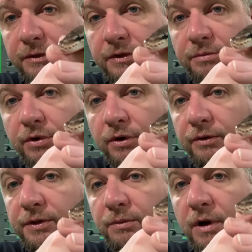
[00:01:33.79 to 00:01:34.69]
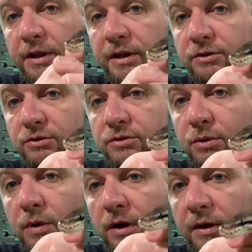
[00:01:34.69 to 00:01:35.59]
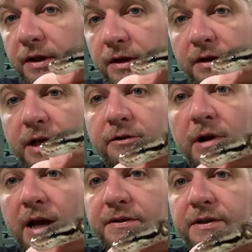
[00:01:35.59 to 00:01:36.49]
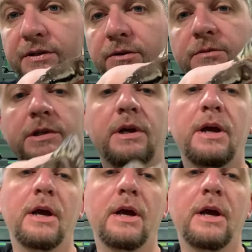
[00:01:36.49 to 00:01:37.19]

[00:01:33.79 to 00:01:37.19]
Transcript: which is part of the reason why they do so well in like rack systems.